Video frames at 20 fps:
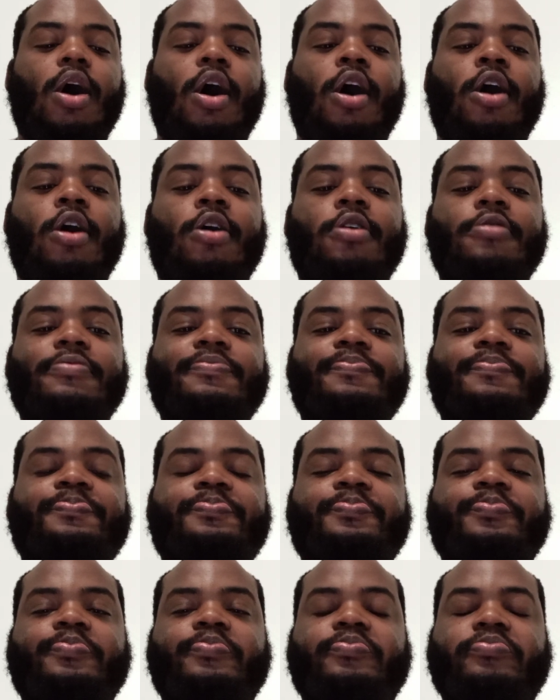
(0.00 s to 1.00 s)

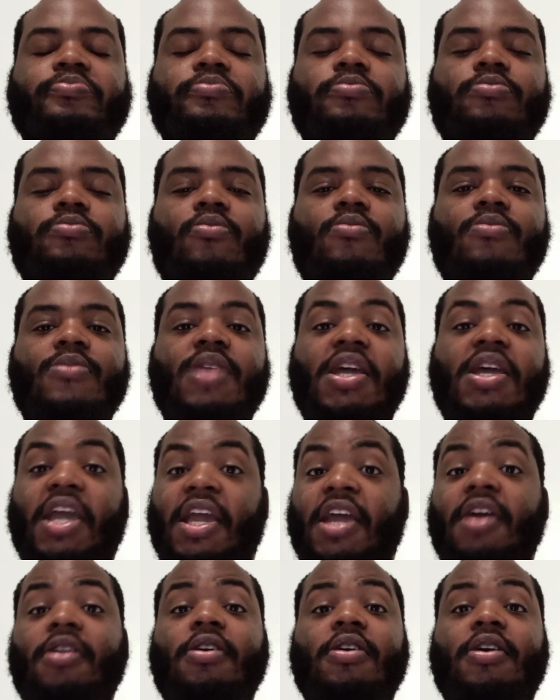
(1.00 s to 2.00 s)

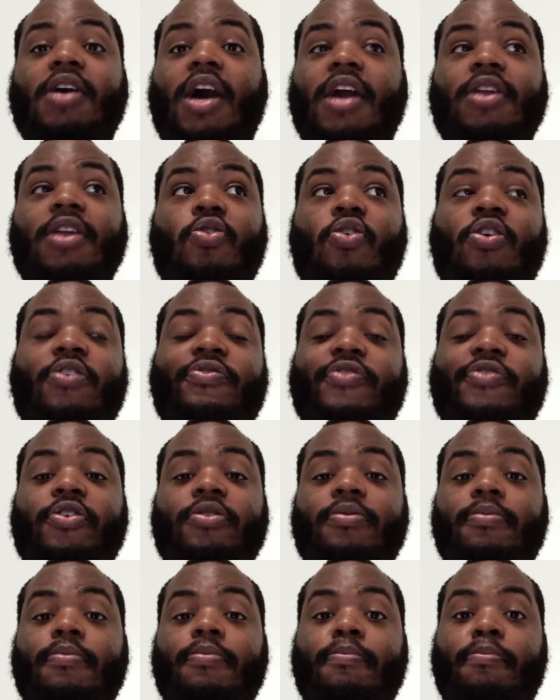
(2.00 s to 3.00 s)
Anna kind of
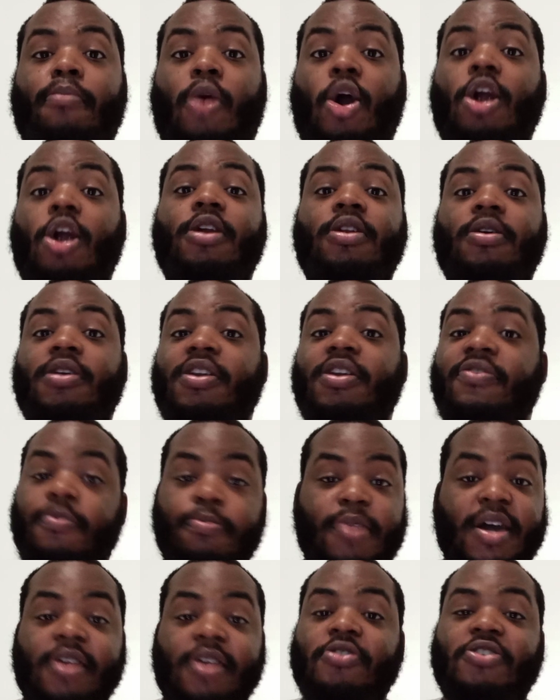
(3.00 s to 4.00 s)
offered Martin an
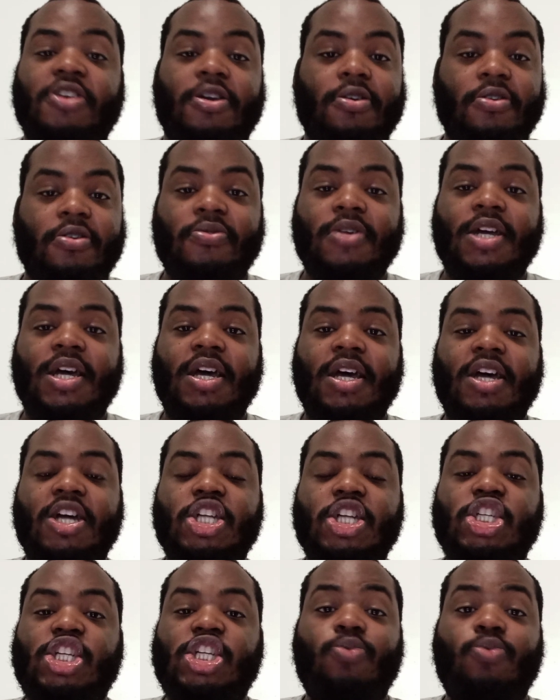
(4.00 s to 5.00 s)
even better deal.
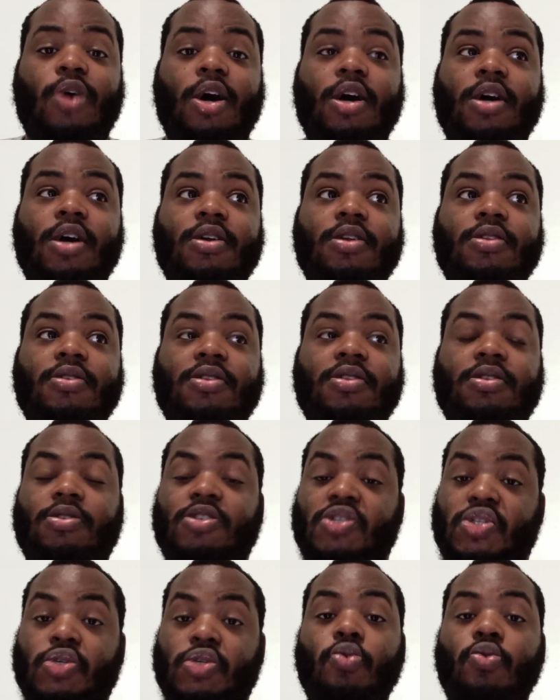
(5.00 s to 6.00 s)
She want
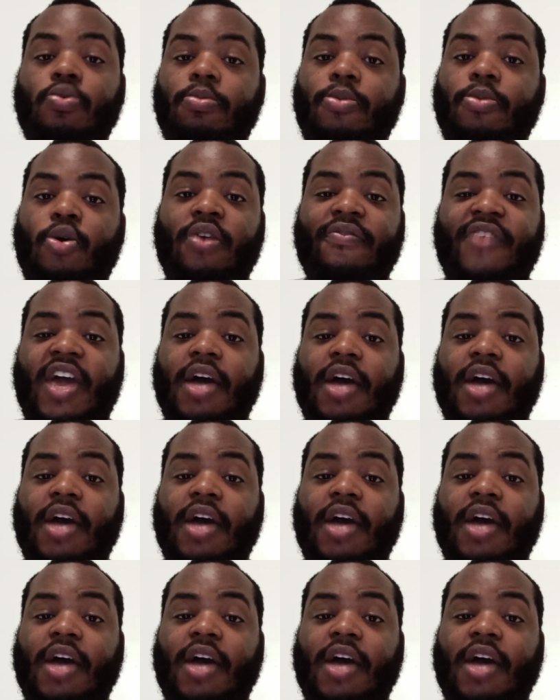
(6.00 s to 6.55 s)
the scoop on